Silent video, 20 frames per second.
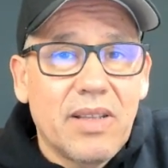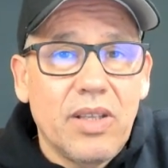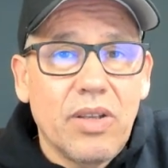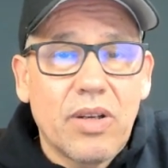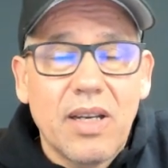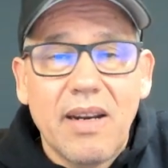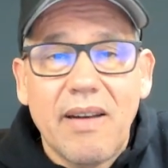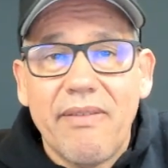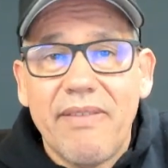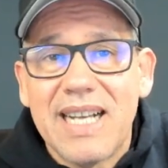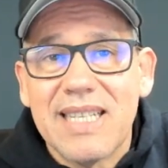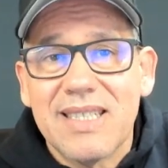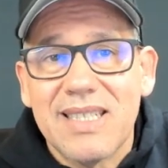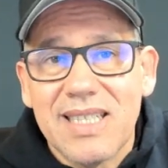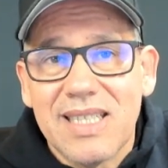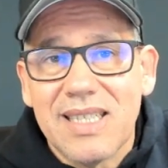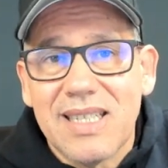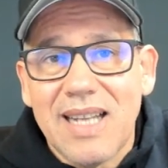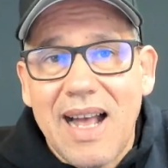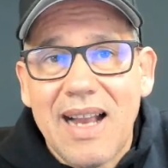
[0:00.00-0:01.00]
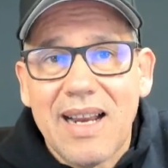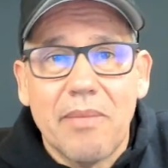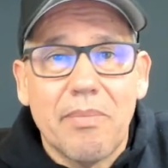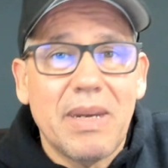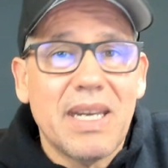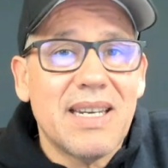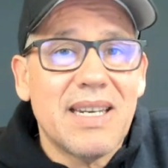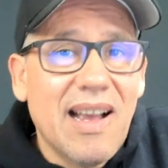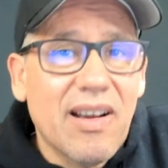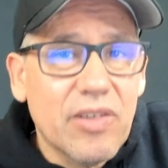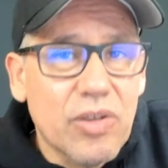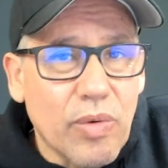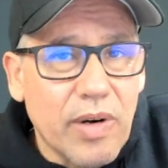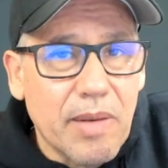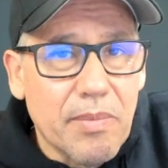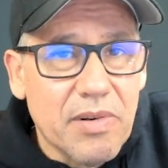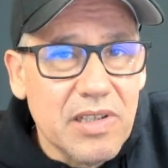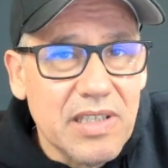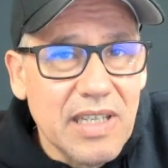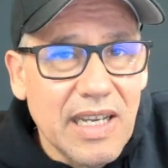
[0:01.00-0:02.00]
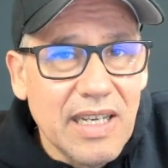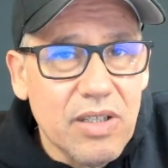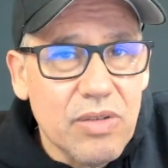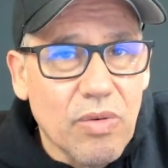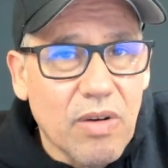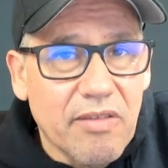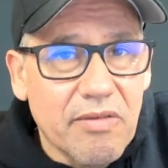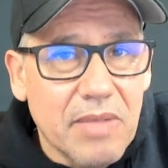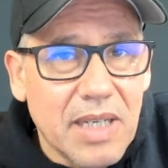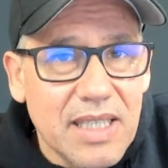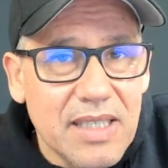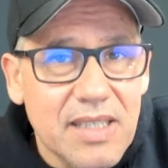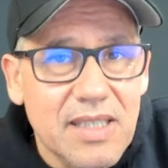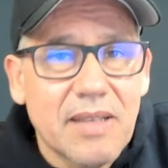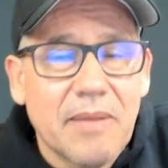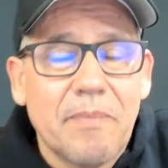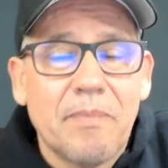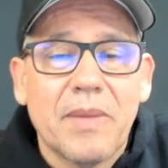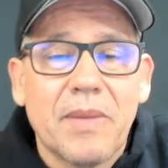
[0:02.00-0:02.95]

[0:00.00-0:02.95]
You can invest in a stock and be down 20% in 12 months.